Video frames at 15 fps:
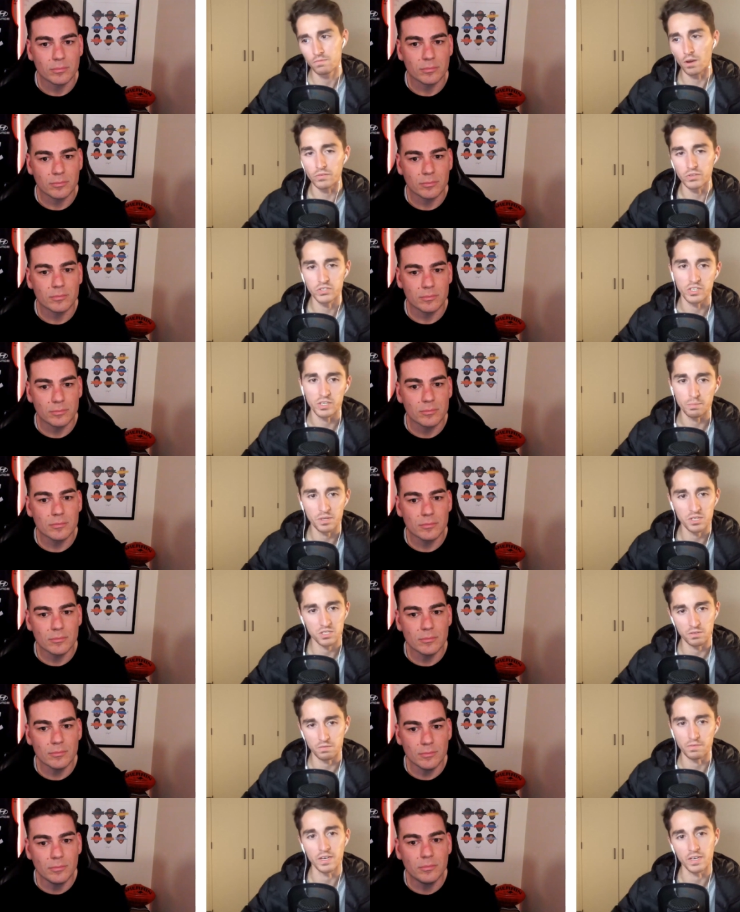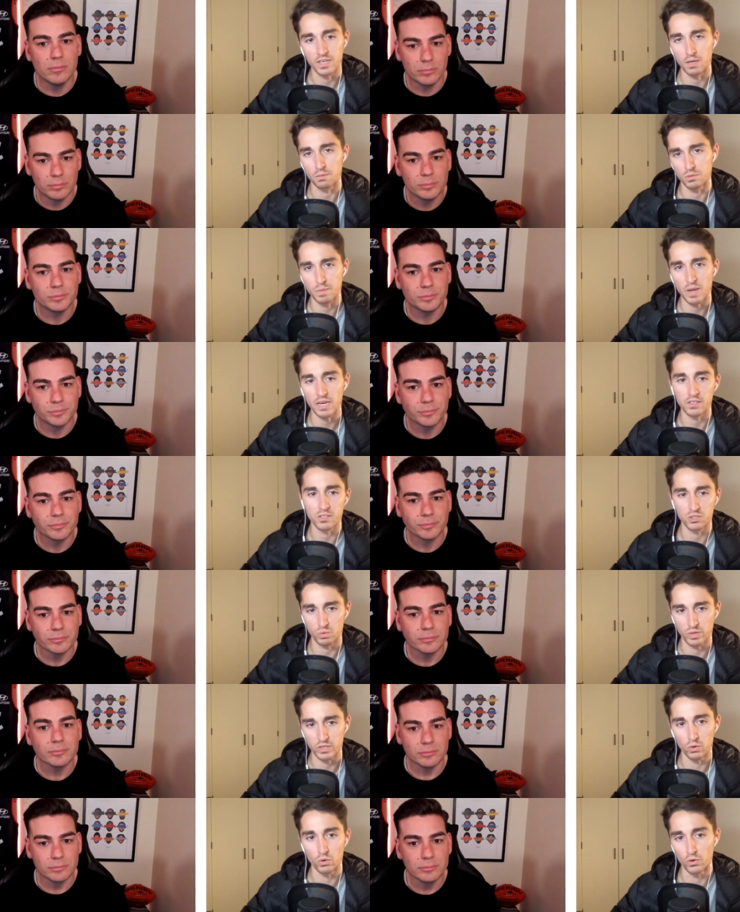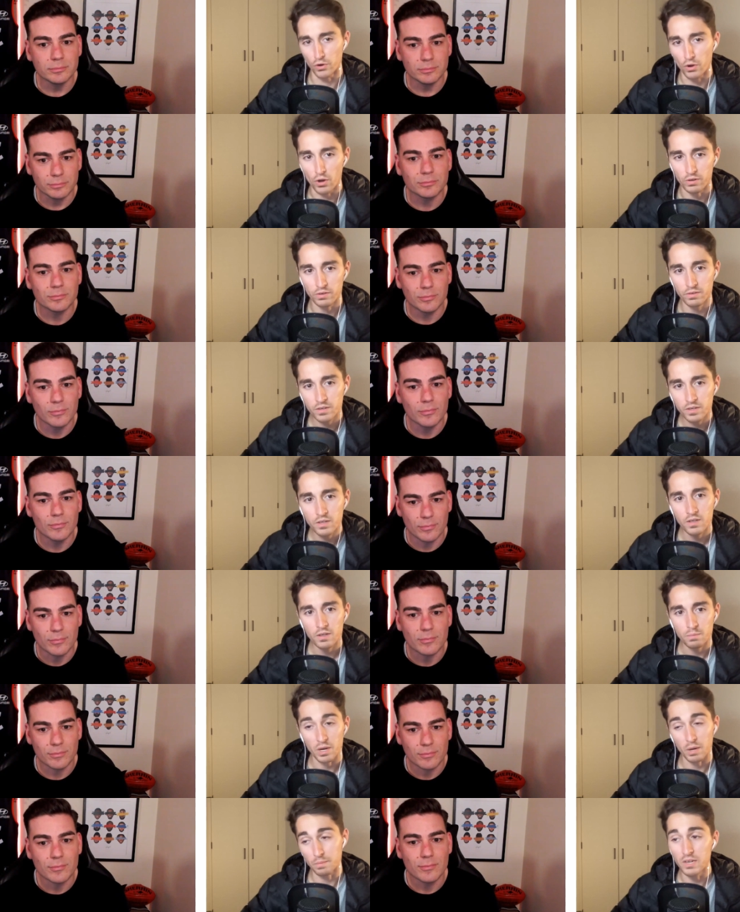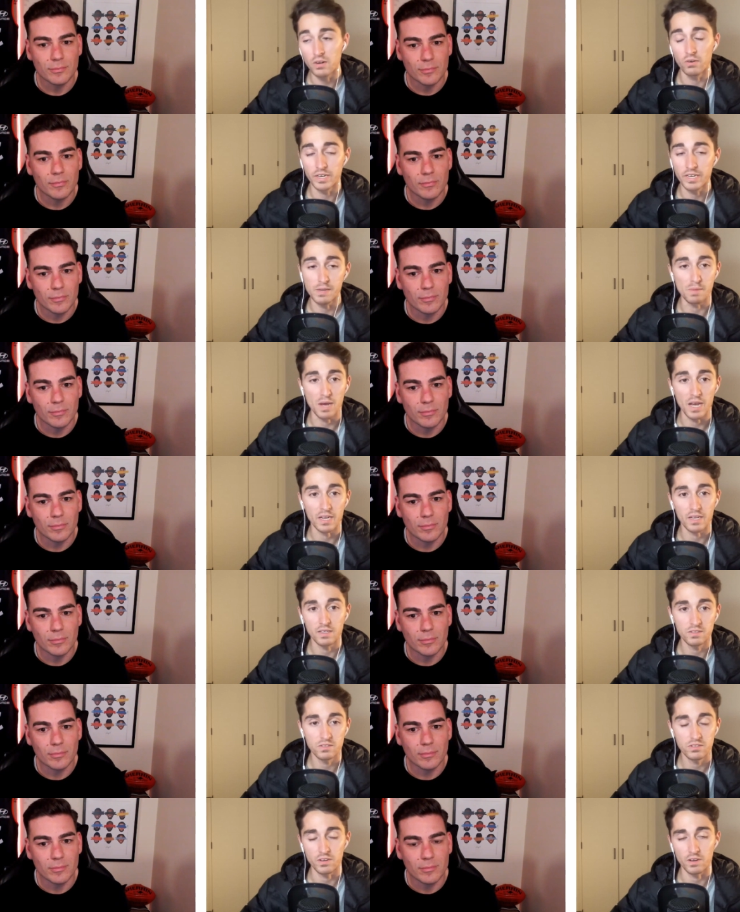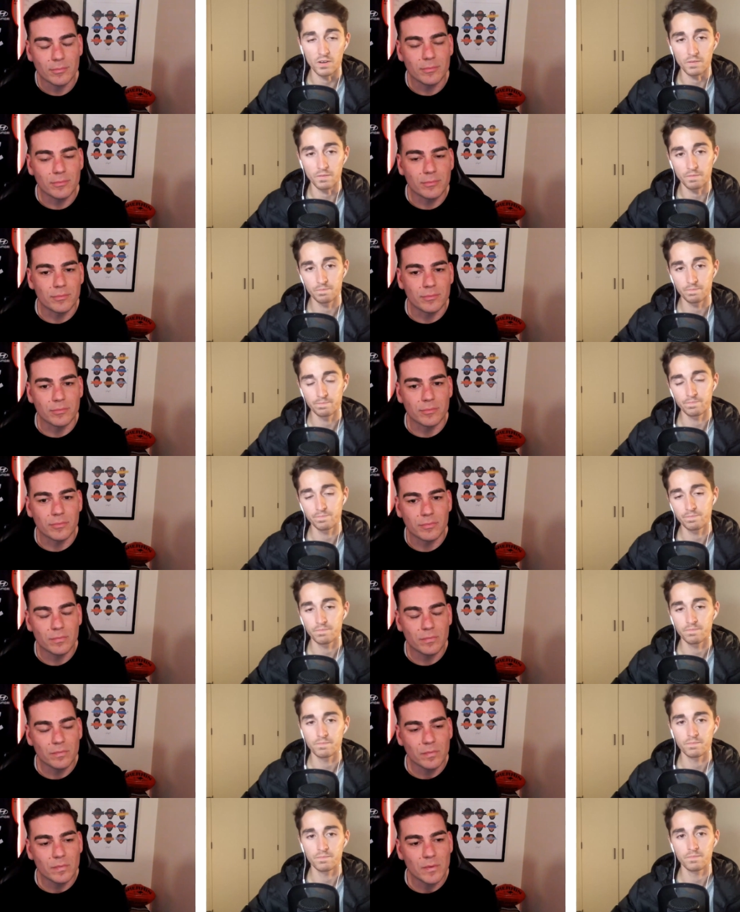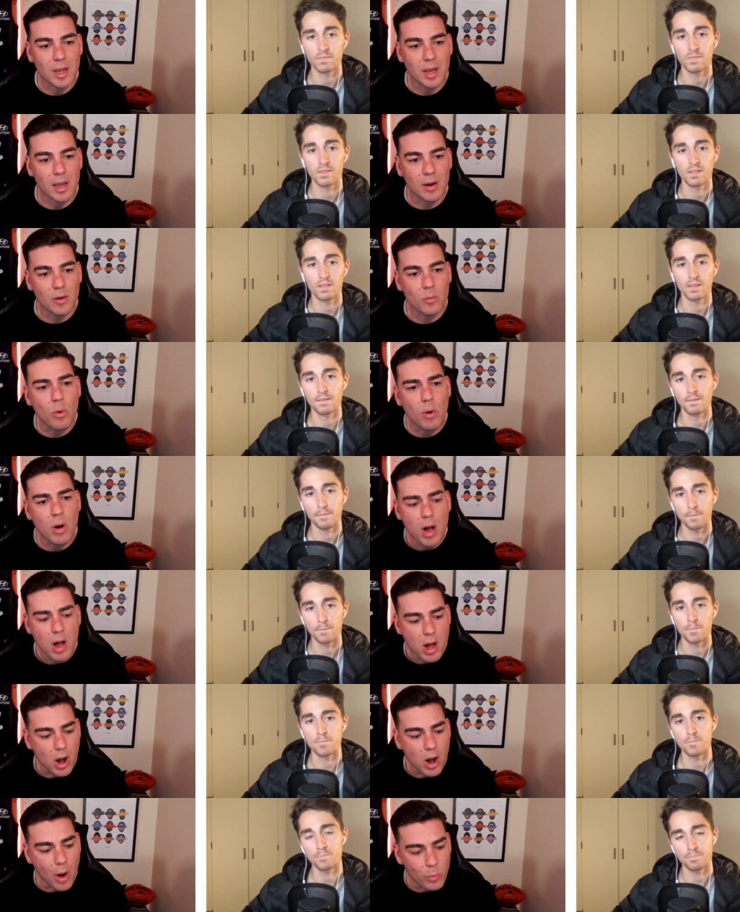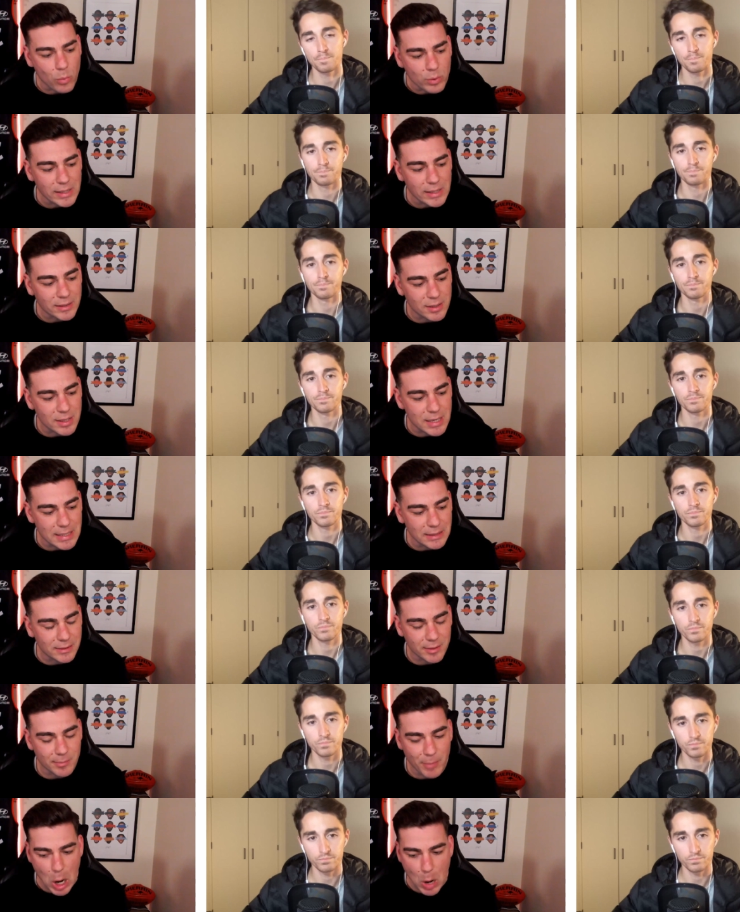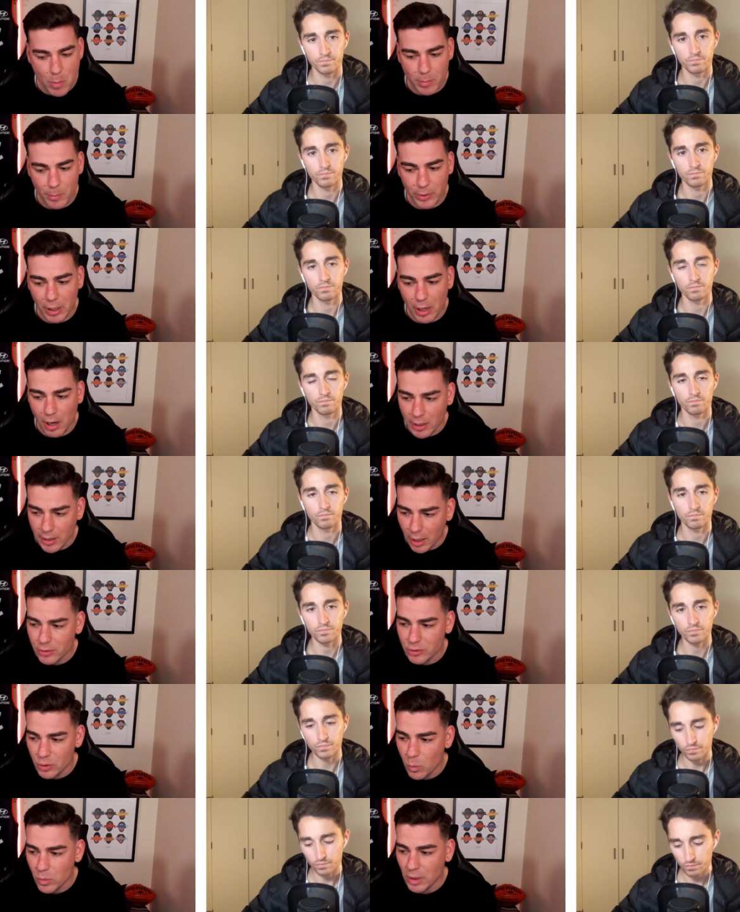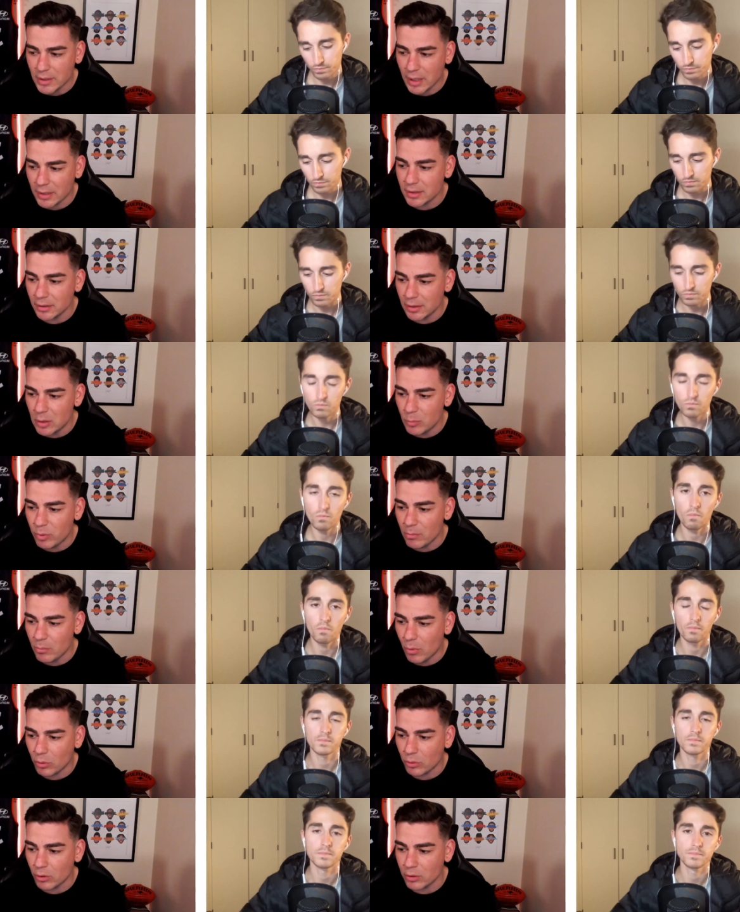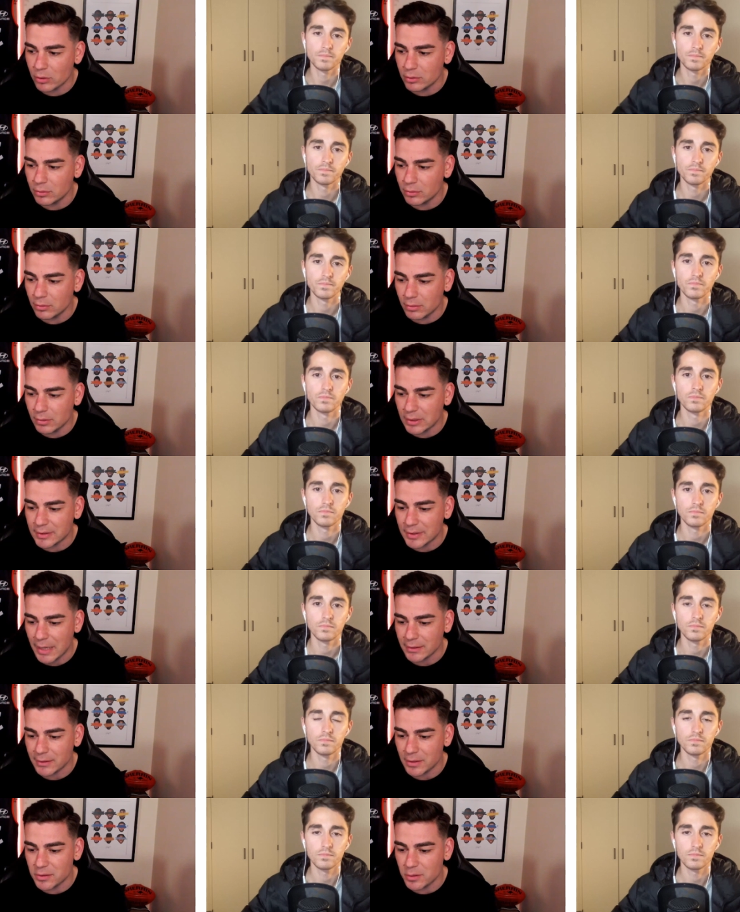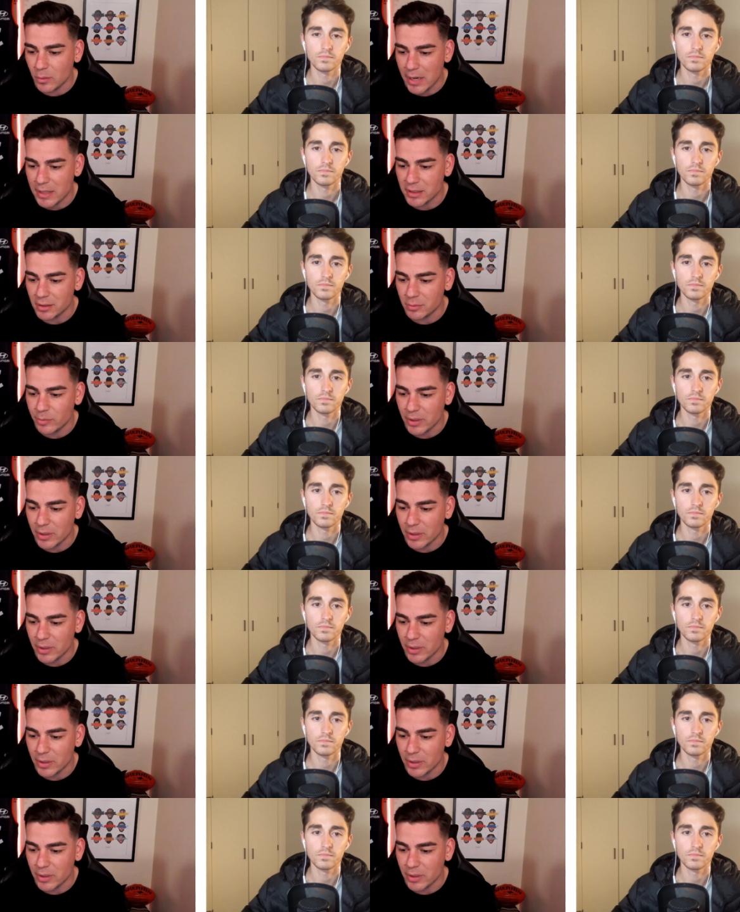Speaker 1: obviously, your best defender comes back this week or not. But I'm hearing he may. So,
Speaker 2: yeah. Well, I will get to the ins in a moment, but I do want to touch a little bit more on the Saints situation,